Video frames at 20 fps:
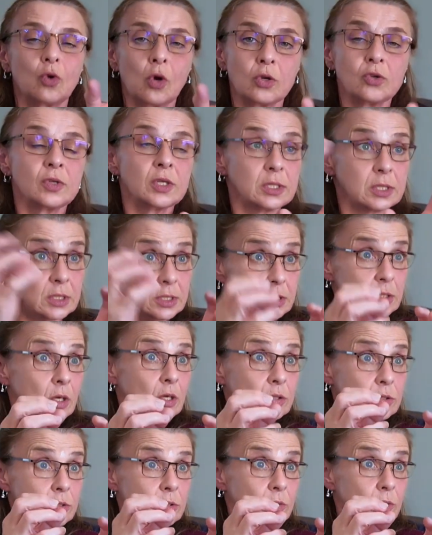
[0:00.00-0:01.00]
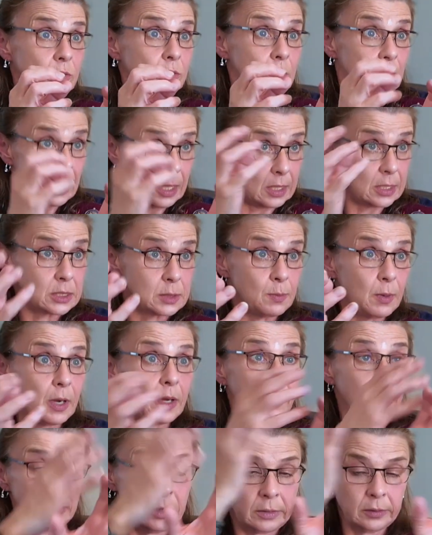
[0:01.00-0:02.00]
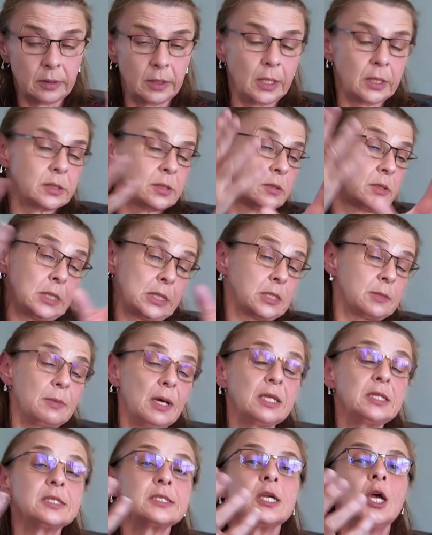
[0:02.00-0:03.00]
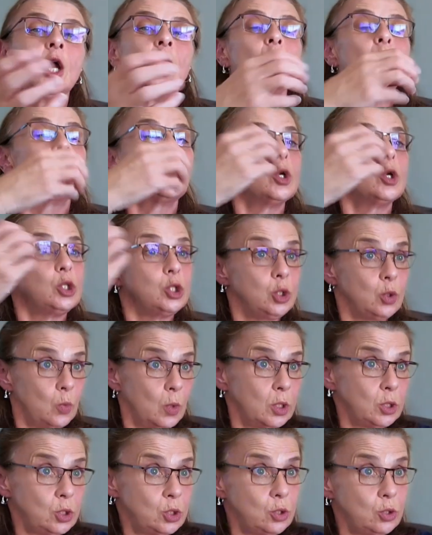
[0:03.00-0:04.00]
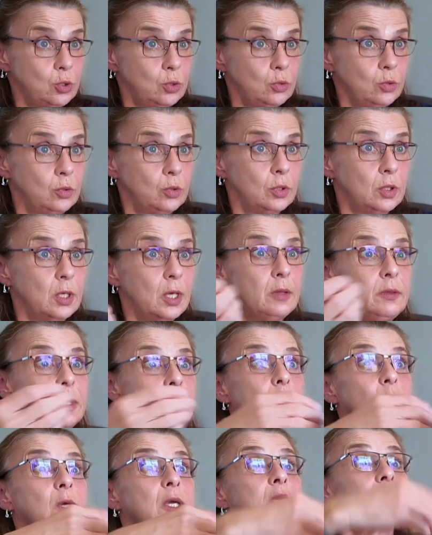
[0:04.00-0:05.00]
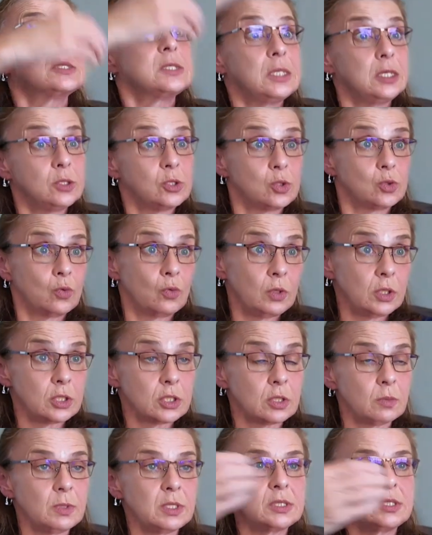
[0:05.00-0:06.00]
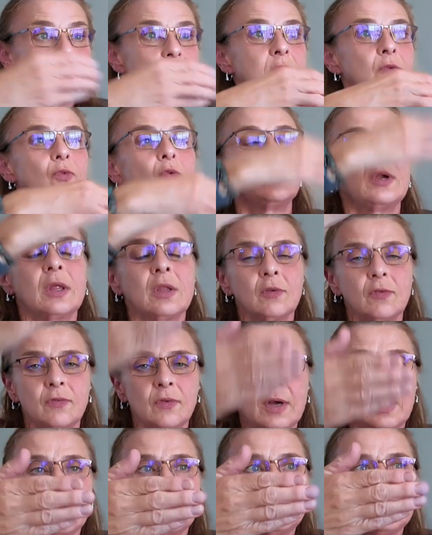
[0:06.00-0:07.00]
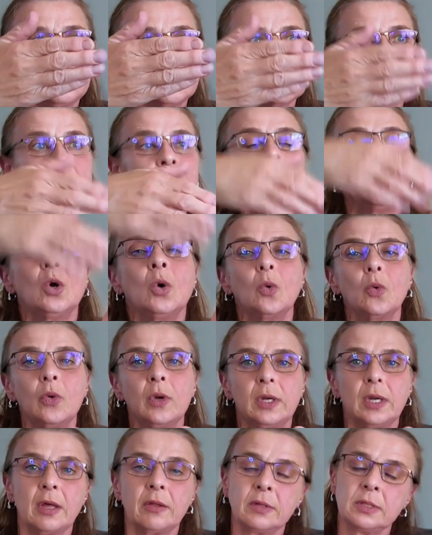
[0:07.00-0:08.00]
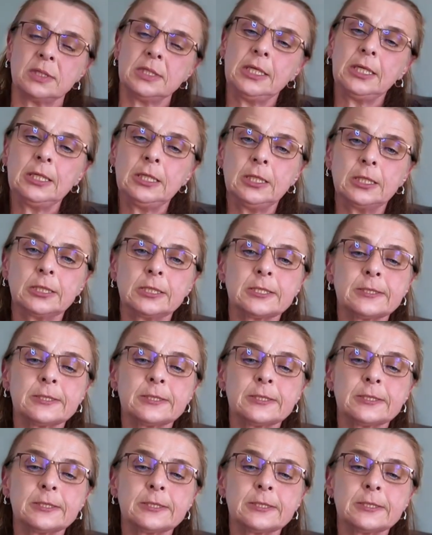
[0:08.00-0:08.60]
your contract is going to expire in the next 6 months, what do you want to do? And then we extend storage. So we extend for another 5 years or another 10